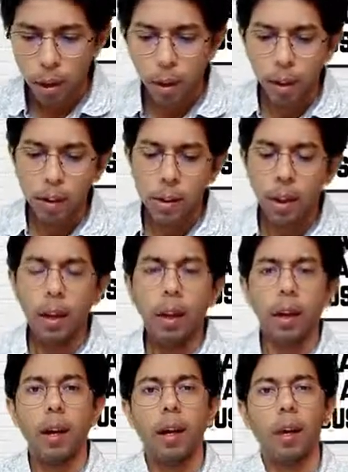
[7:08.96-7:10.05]

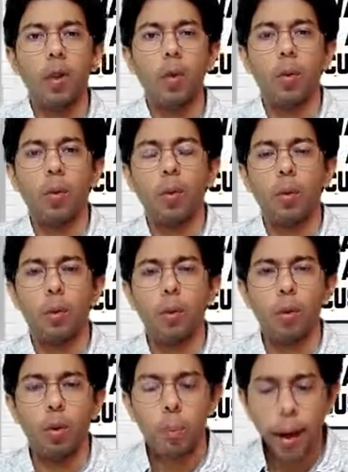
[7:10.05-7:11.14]
see,
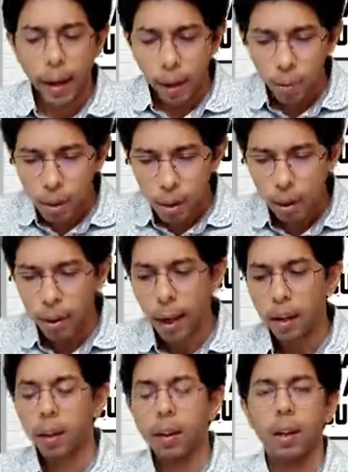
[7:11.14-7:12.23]
you might have seen
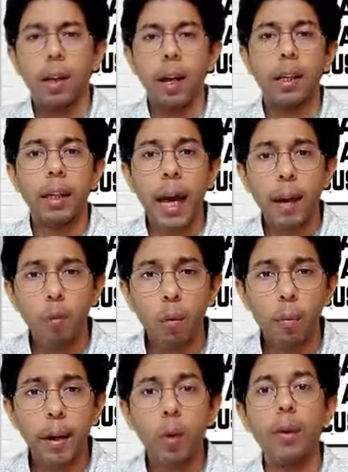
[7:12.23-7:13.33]
that at the time of
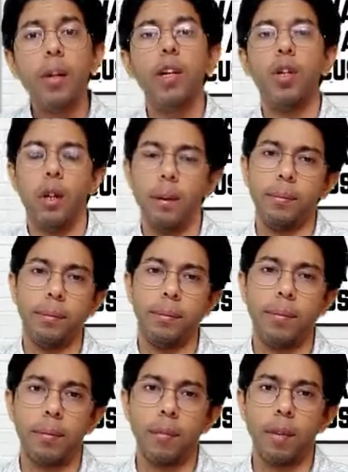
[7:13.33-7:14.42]
liquidation,
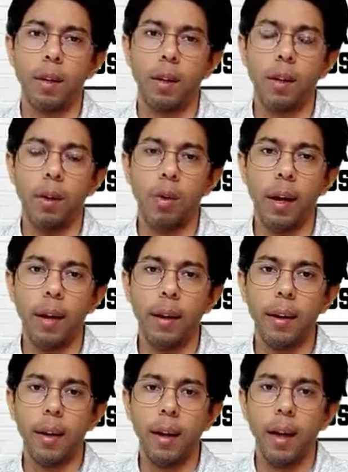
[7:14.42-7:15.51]

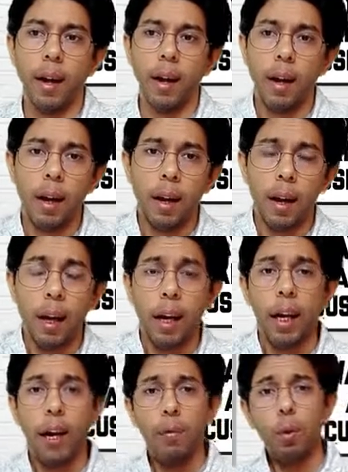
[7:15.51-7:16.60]
okay,
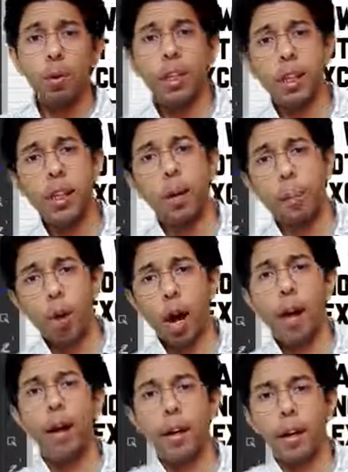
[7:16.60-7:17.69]
if you see the
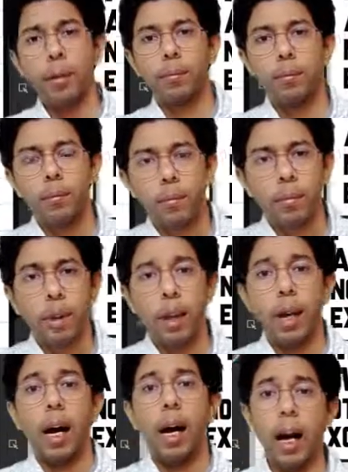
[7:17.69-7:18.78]
priority,
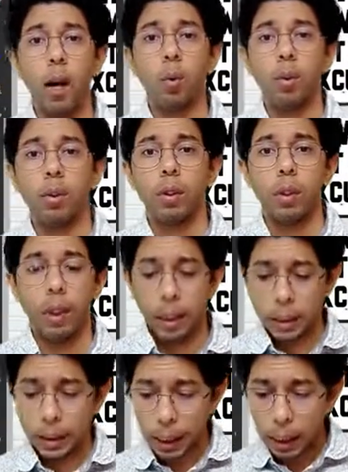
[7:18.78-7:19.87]
how
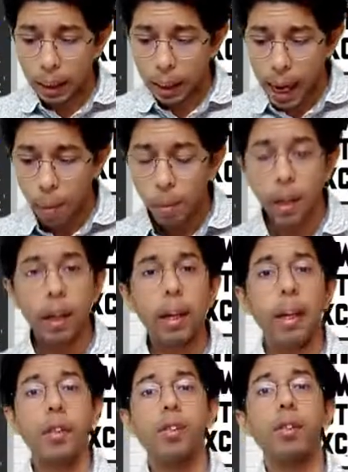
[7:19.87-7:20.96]
the liability
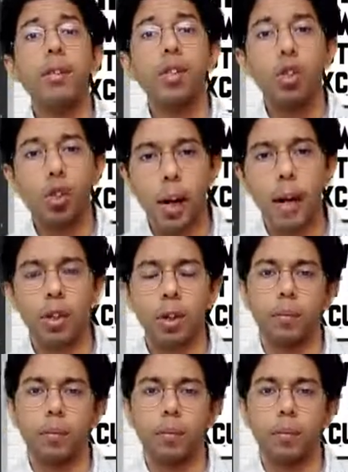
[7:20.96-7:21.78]
is discharged.